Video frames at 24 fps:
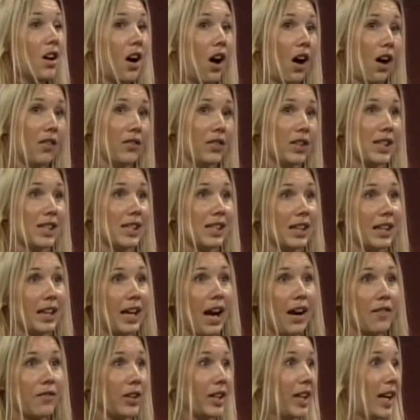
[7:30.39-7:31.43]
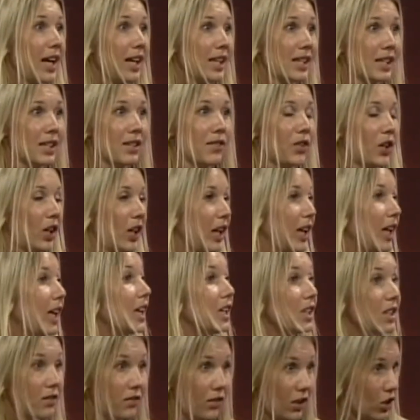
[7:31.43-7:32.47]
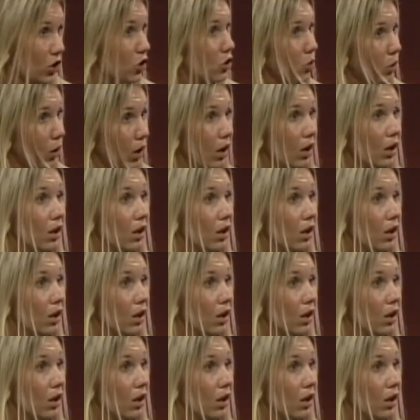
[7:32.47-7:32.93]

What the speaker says: Obviously, every case is very individual.